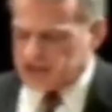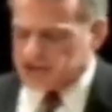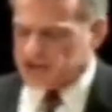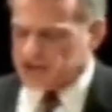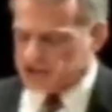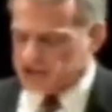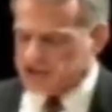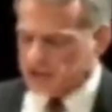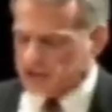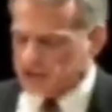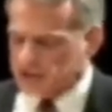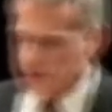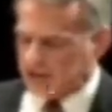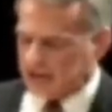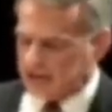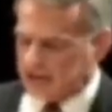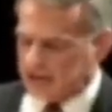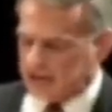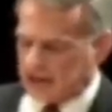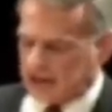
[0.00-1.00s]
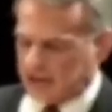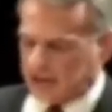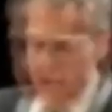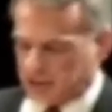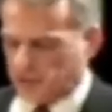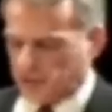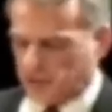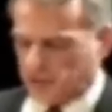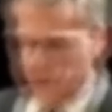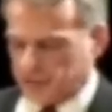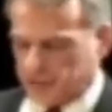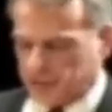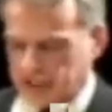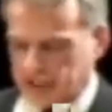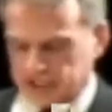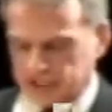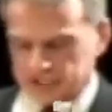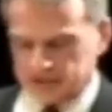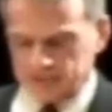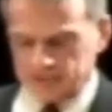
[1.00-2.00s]
This is simply below the
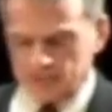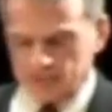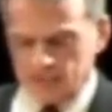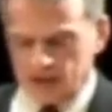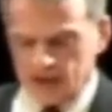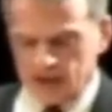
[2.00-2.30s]
belt.